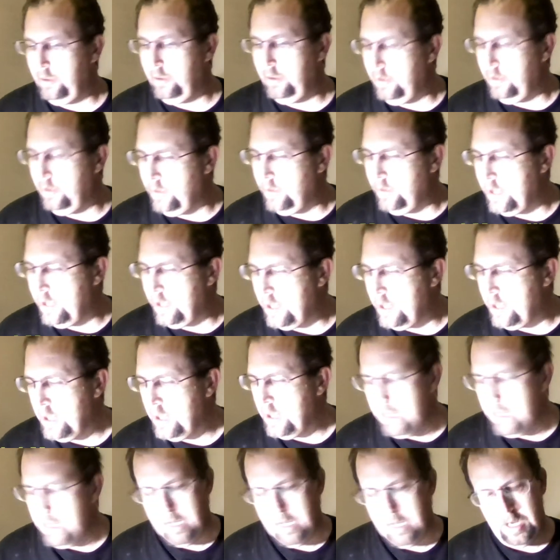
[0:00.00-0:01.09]

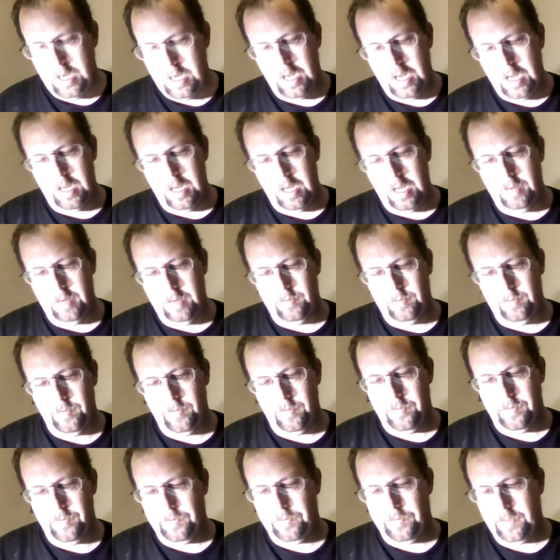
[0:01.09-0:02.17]
However,
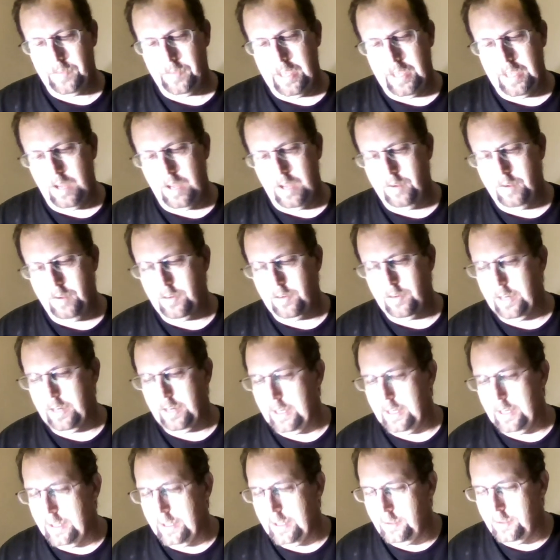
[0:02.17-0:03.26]
it is
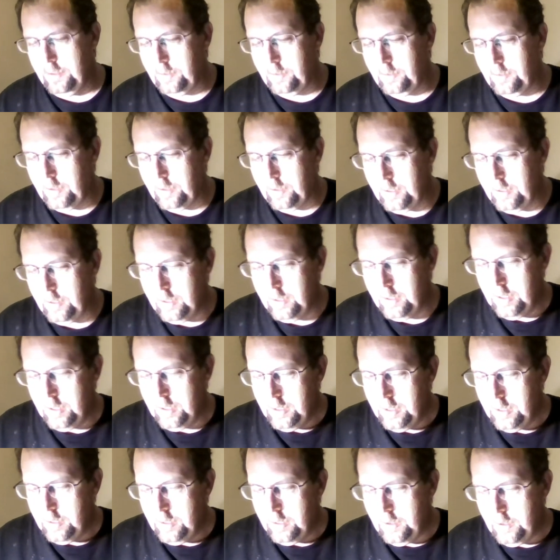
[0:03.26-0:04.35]
definitely
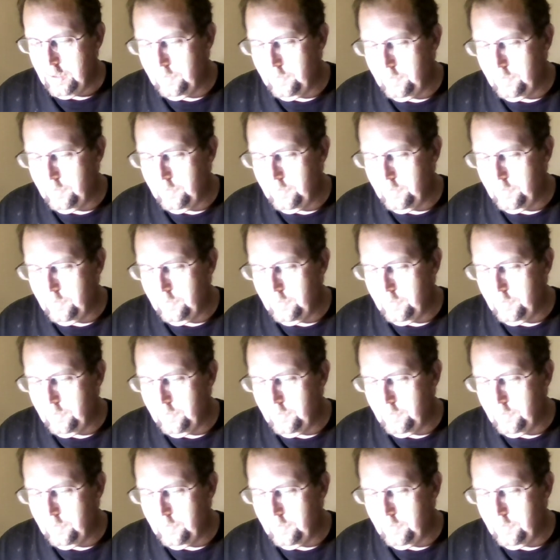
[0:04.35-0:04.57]
working.